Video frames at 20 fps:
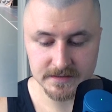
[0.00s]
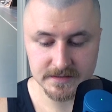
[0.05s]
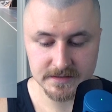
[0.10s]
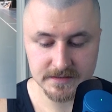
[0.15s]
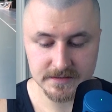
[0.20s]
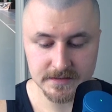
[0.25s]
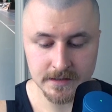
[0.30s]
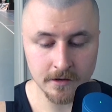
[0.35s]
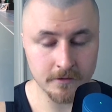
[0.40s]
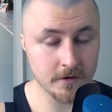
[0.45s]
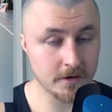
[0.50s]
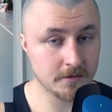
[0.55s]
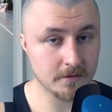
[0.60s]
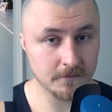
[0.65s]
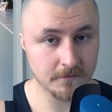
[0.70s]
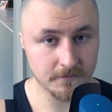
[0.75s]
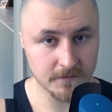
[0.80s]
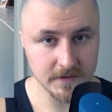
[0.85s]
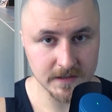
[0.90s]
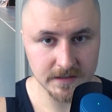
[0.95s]
started
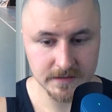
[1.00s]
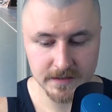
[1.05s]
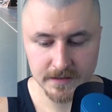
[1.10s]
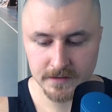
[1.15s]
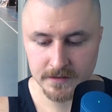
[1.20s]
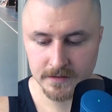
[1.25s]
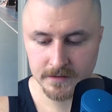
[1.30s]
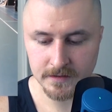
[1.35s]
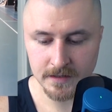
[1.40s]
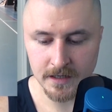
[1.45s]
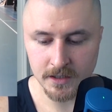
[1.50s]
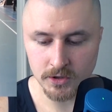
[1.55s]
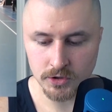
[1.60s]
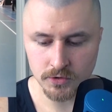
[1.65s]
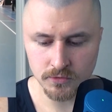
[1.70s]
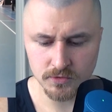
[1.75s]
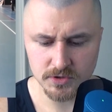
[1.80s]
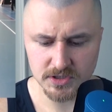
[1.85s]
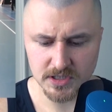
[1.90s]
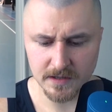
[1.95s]
to think that they
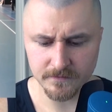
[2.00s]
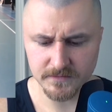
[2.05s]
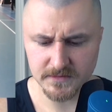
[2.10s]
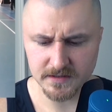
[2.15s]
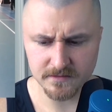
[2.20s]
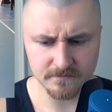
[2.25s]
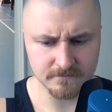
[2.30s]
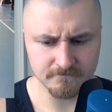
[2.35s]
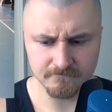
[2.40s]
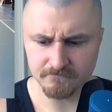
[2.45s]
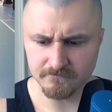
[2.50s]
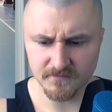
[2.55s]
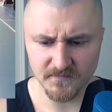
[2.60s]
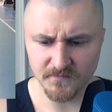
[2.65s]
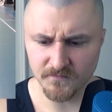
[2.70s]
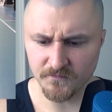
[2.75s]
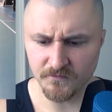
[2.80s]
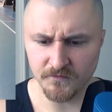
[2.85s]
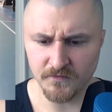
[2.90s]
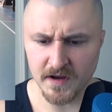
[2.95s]
do something
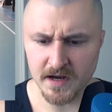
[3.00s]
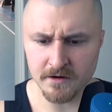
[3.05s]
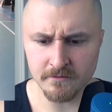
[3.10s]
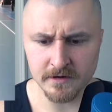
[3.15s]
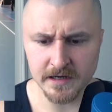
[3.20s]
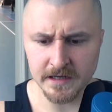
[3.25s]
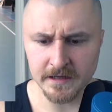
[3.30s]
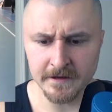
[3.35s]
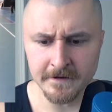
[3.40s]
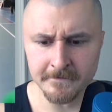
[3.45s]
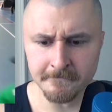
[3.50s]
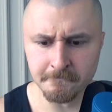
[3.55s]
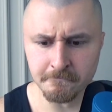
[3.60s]
very